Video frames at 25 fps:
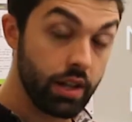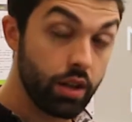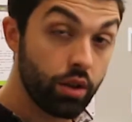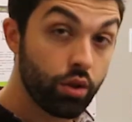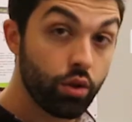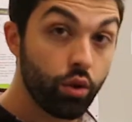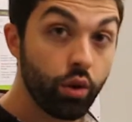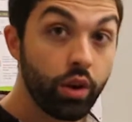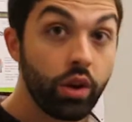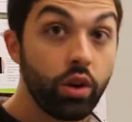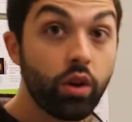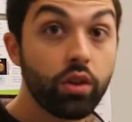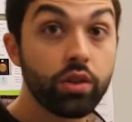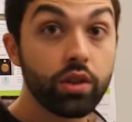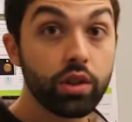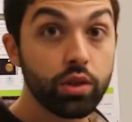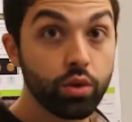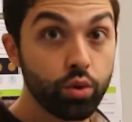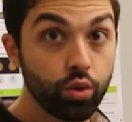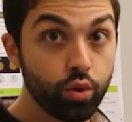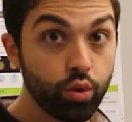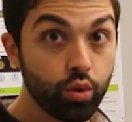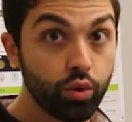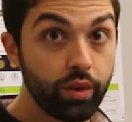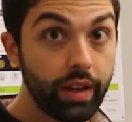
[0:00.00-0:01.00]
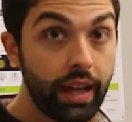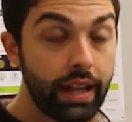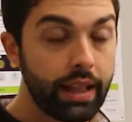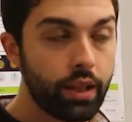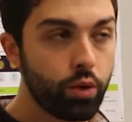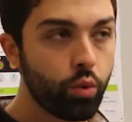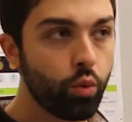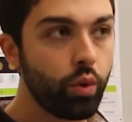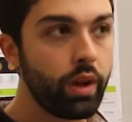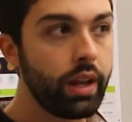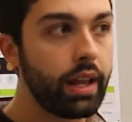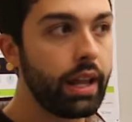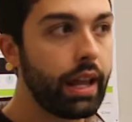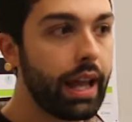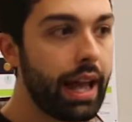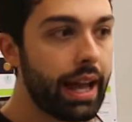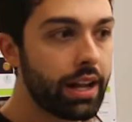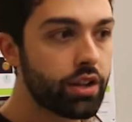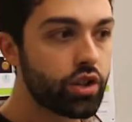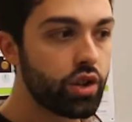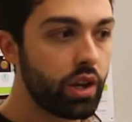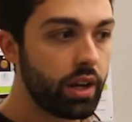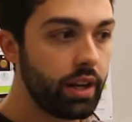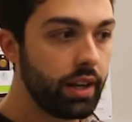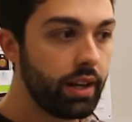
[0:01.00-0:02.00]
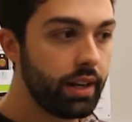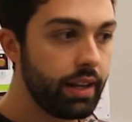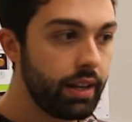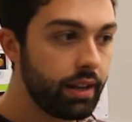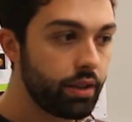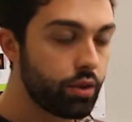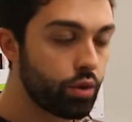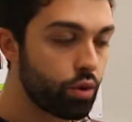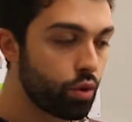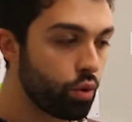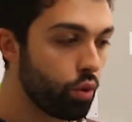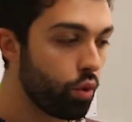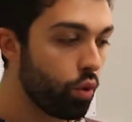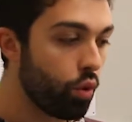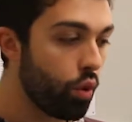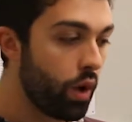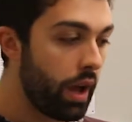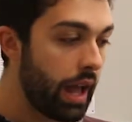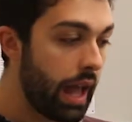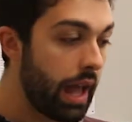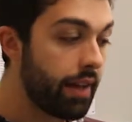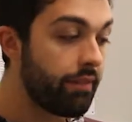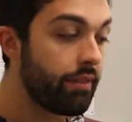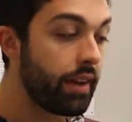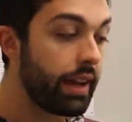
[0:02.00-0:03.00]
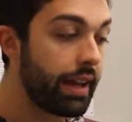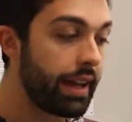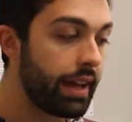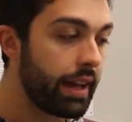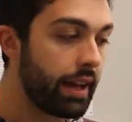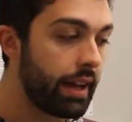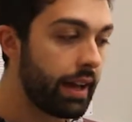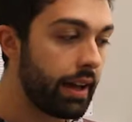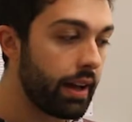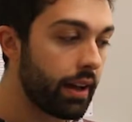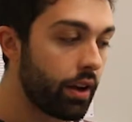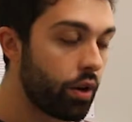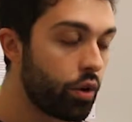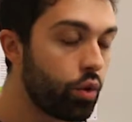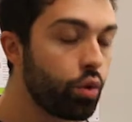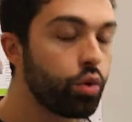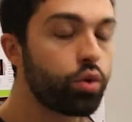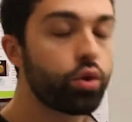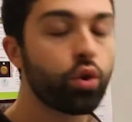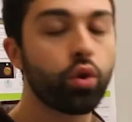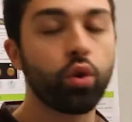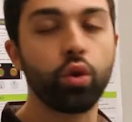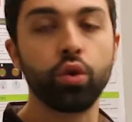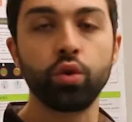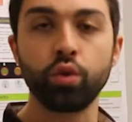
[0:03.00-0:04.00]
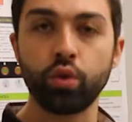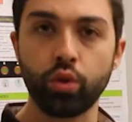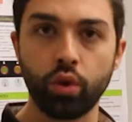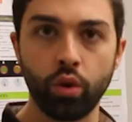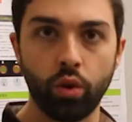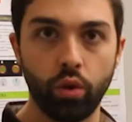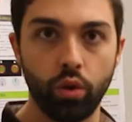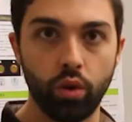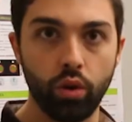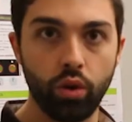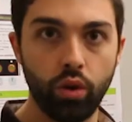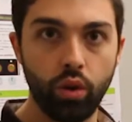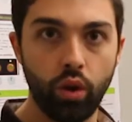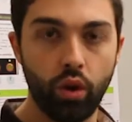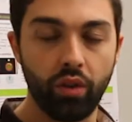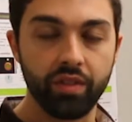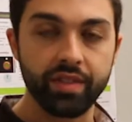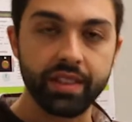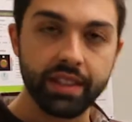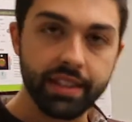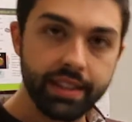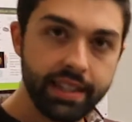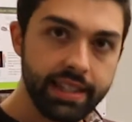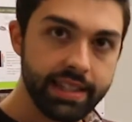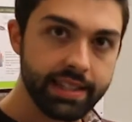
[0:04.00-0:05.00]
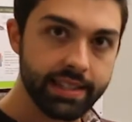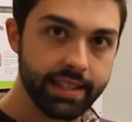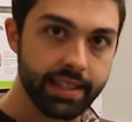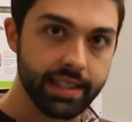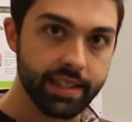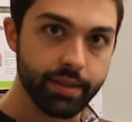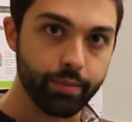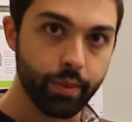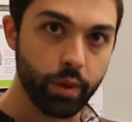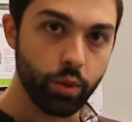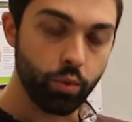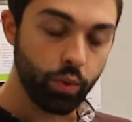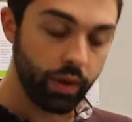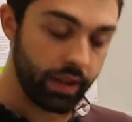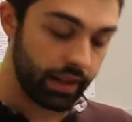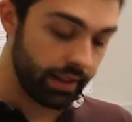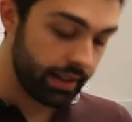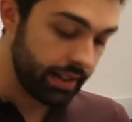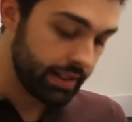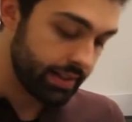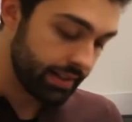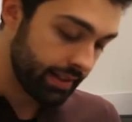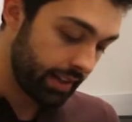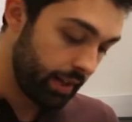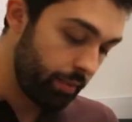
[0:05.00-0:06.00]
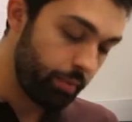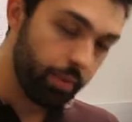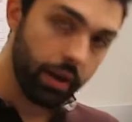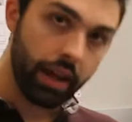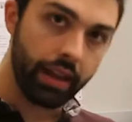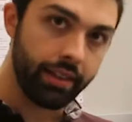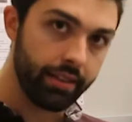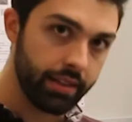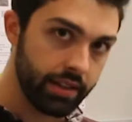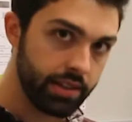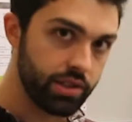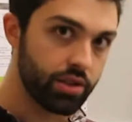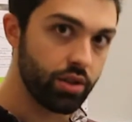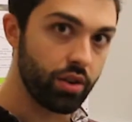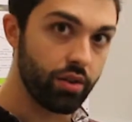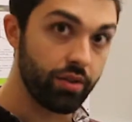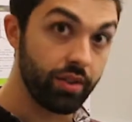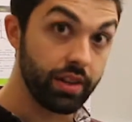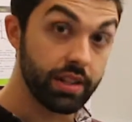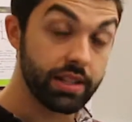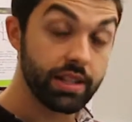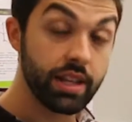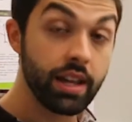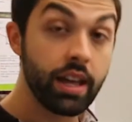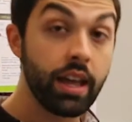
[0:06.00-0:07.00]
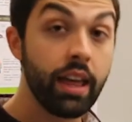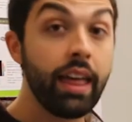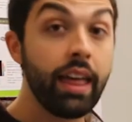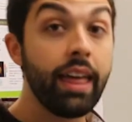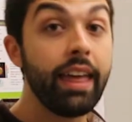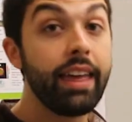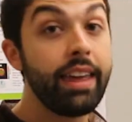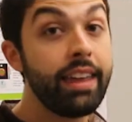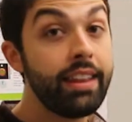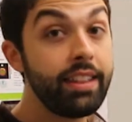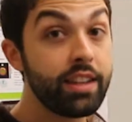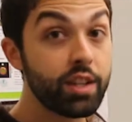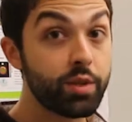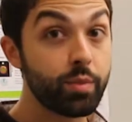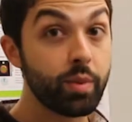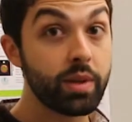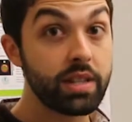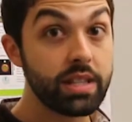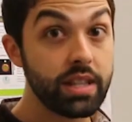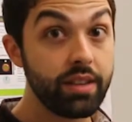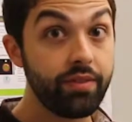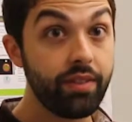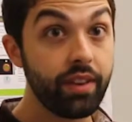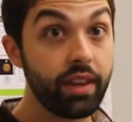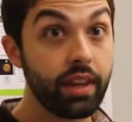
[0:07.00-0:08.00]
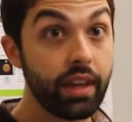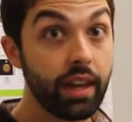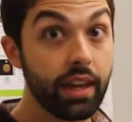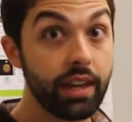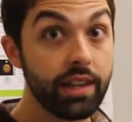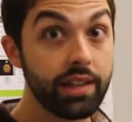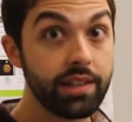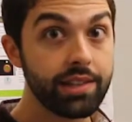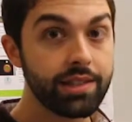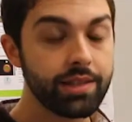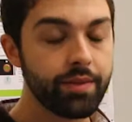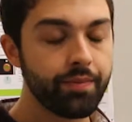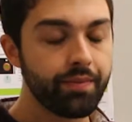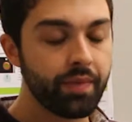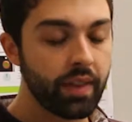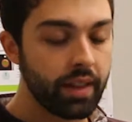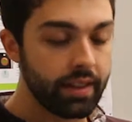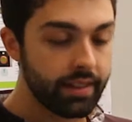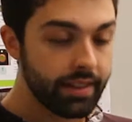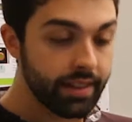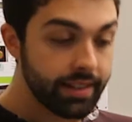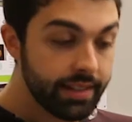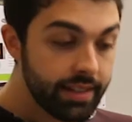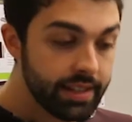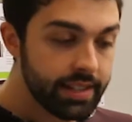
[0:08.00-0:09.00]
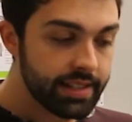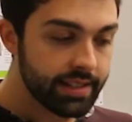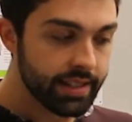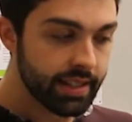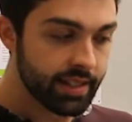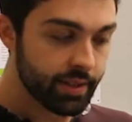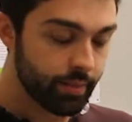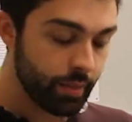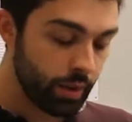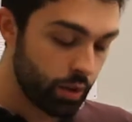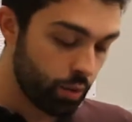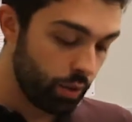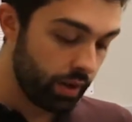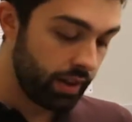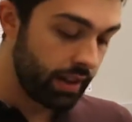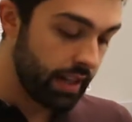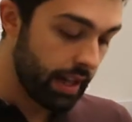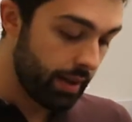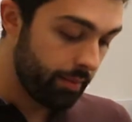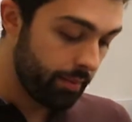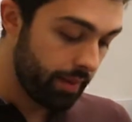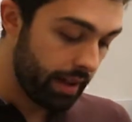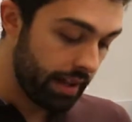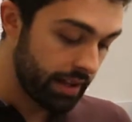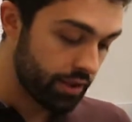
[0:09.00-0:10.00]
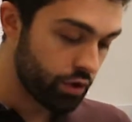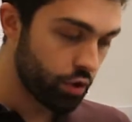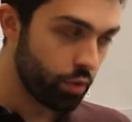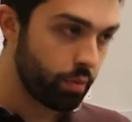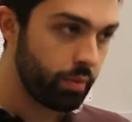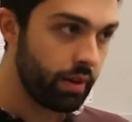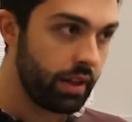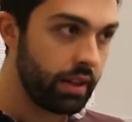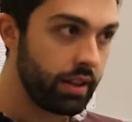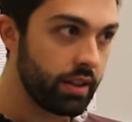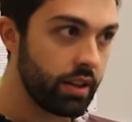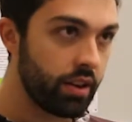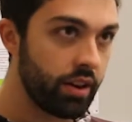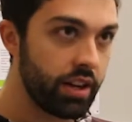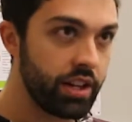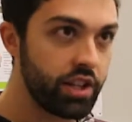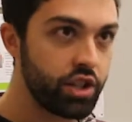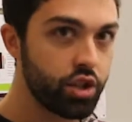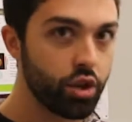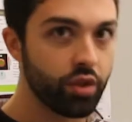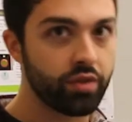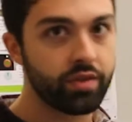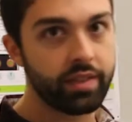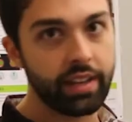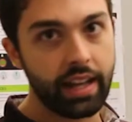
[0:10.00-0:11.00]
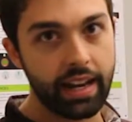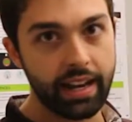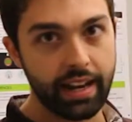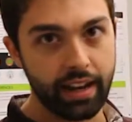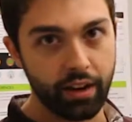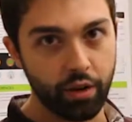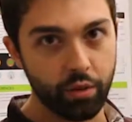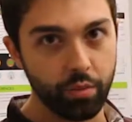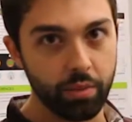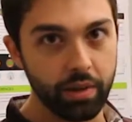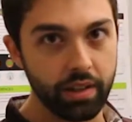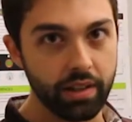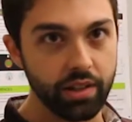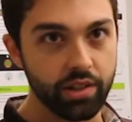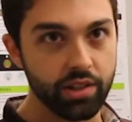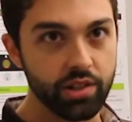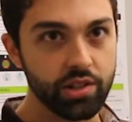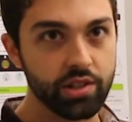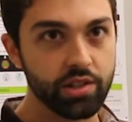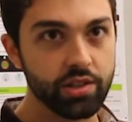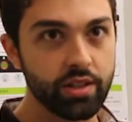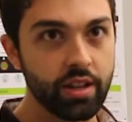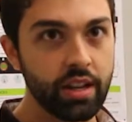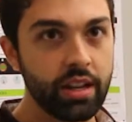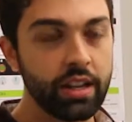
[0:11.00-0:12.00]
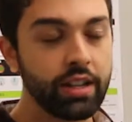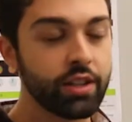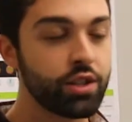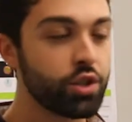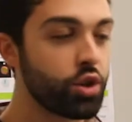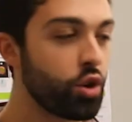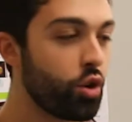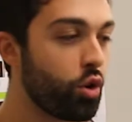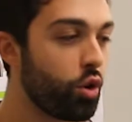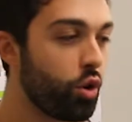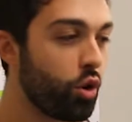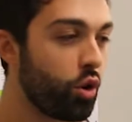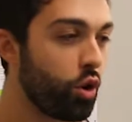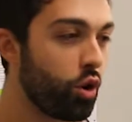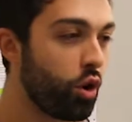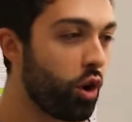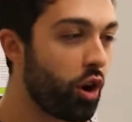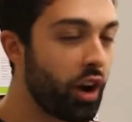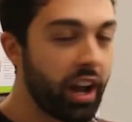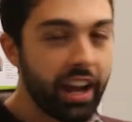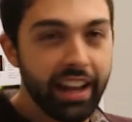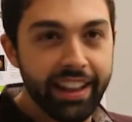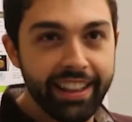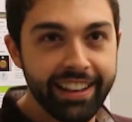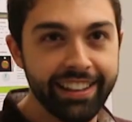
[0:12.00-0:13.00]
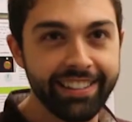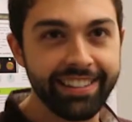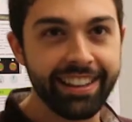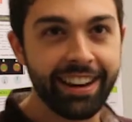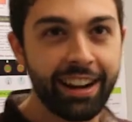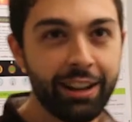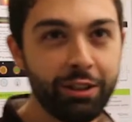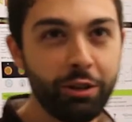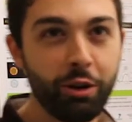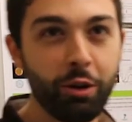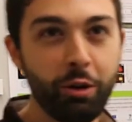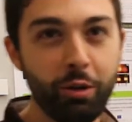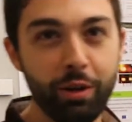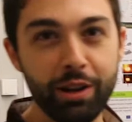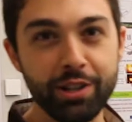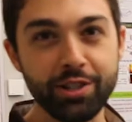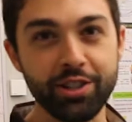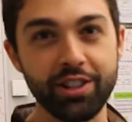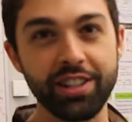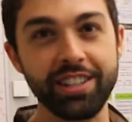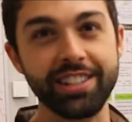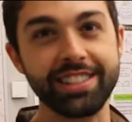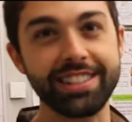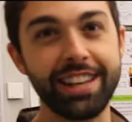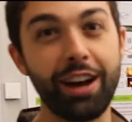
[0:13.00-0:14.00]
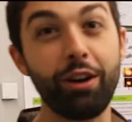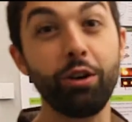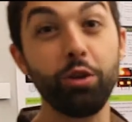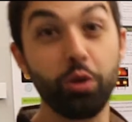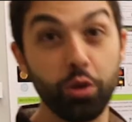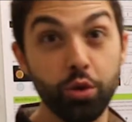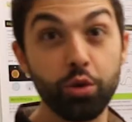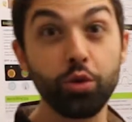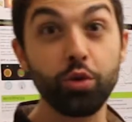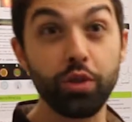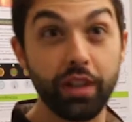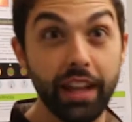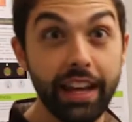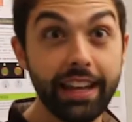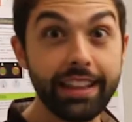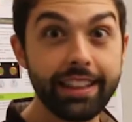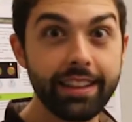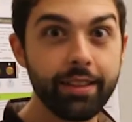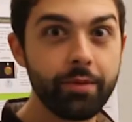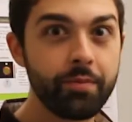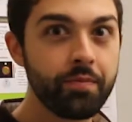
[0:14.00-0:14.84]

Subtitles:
So in order to do that we actually need to have a good control of the distance between this tip and the surface. In the specific case, the distance between them has to be in the range of 10 nanometers. So, okay, the natural question is how you do that?